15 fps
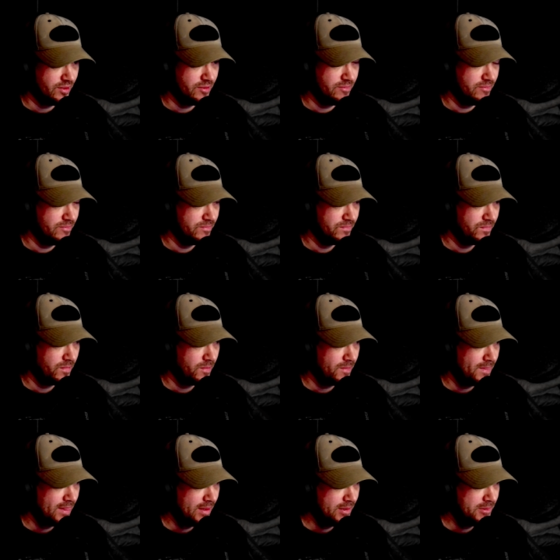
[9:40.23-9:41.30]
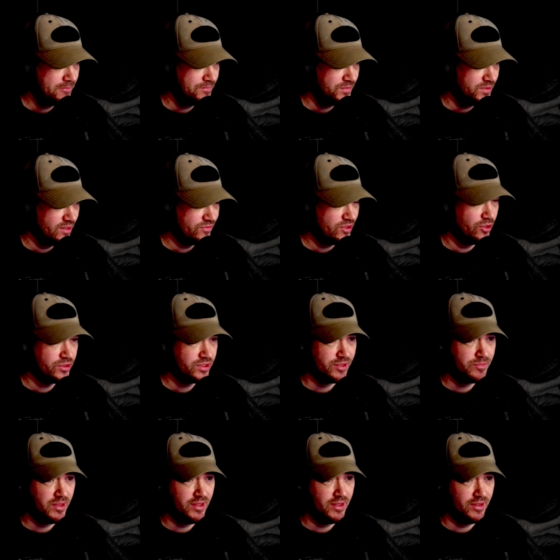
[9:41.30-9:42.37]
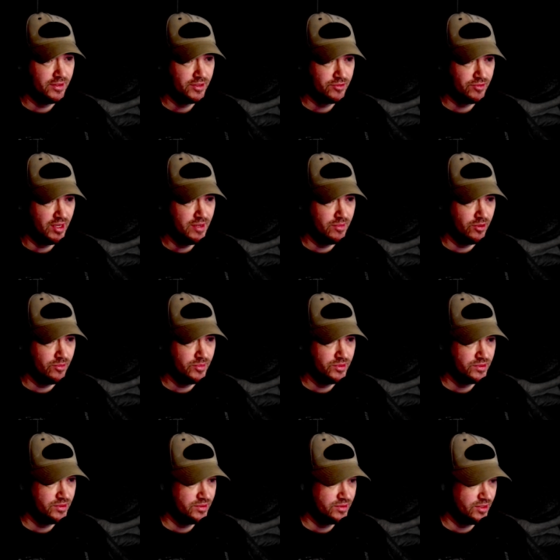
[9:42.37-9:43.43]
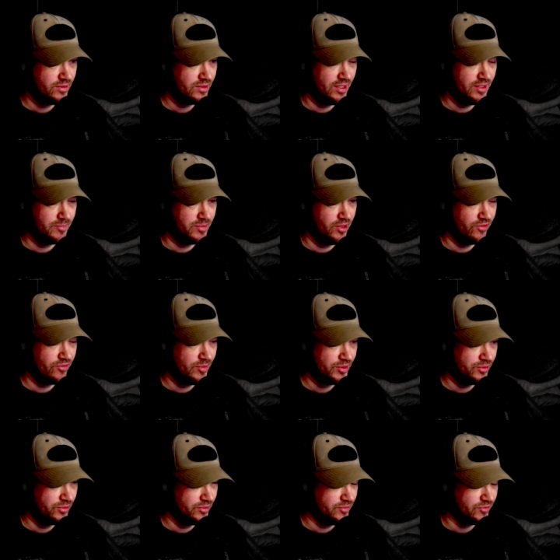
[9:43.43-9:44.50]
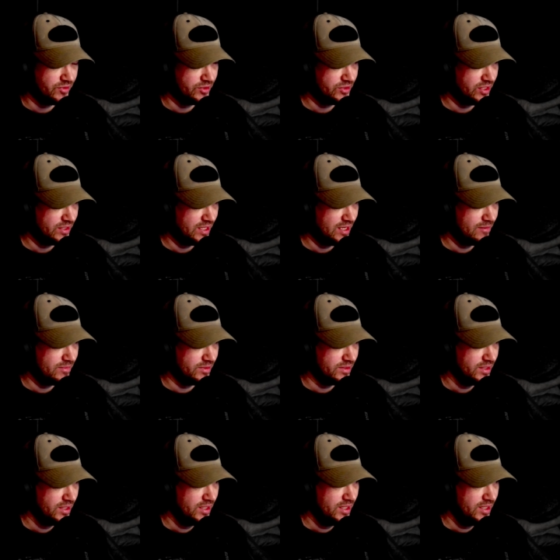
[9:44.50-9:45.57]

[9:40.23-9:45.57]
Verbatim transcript: um, of course, there's been great moments, to, like the birth of my daughter and things like that. But